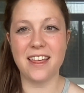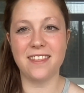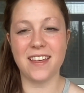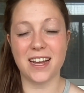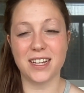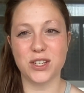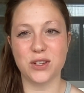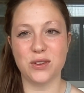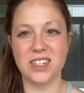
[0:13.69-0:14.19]
and
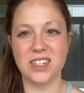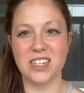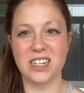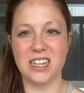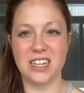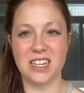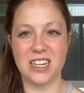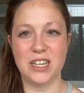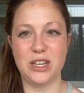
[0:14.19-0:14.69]
that's going to
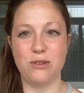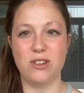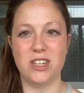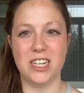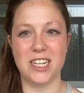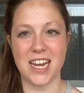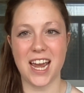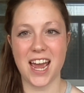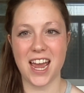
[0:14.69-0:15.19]
continue
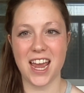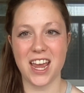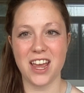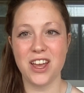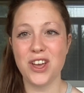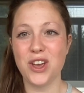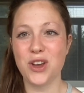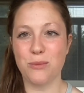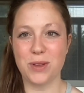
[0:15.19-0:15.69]

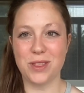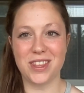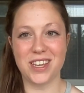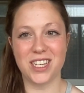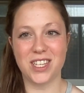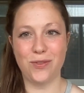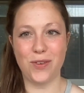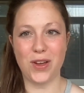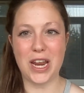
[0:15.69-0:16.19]
today with
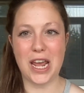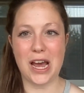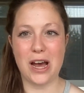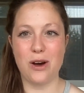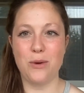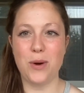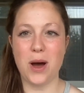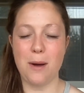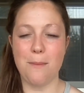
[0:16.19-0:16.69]
this
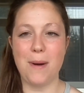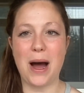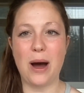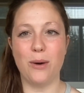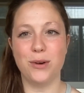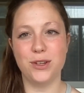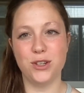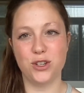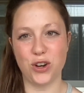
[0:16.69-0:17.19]
video
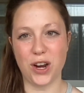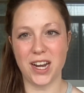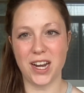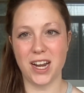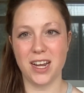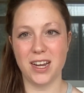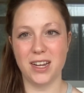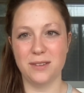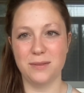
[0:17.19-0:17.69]
about
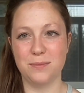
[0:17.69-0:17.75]
training.